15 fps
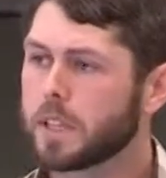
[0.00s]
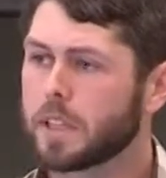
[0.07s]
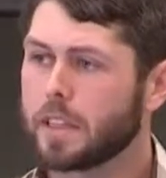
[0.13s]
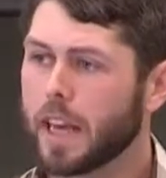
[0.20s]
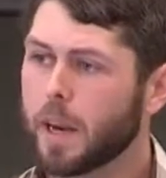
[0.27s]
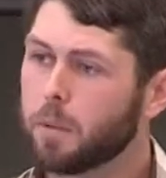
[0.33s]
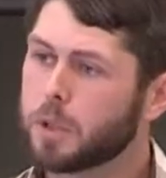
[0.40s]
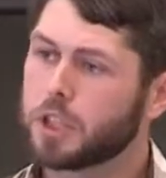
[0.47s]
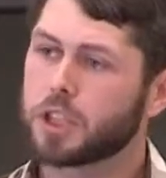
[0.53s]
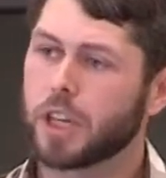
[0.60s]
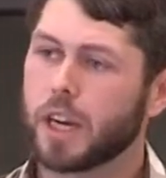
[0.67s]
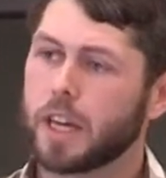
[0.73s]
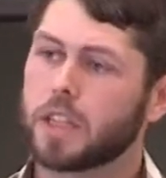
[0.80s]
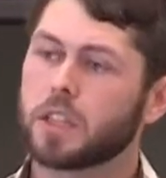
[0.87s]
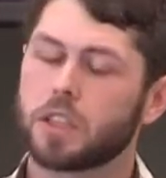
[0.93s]
that they would
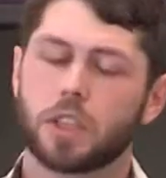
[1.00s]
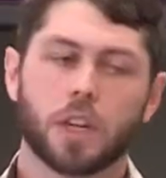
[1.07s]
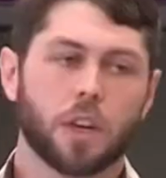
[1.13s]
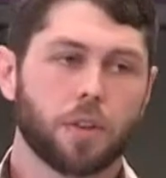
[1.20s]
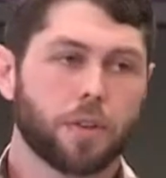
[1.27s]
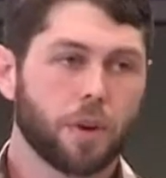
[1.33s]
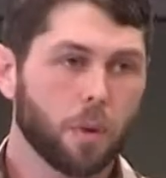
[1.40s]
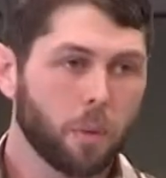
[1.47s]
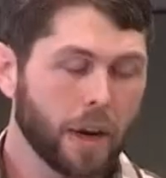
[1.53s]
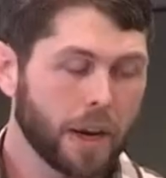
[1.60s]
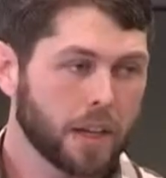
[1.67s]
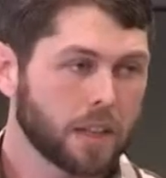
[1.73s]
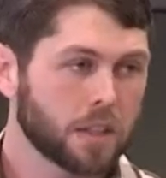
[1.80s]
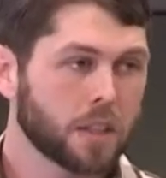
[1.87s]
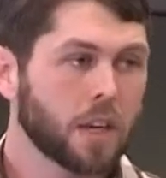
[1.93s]
change their
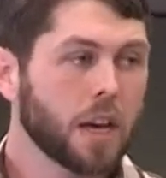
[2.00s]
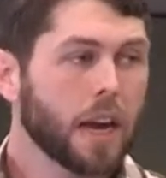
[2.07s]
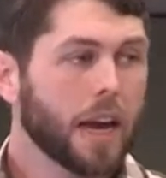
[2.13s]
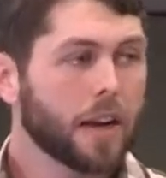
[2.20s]
ways,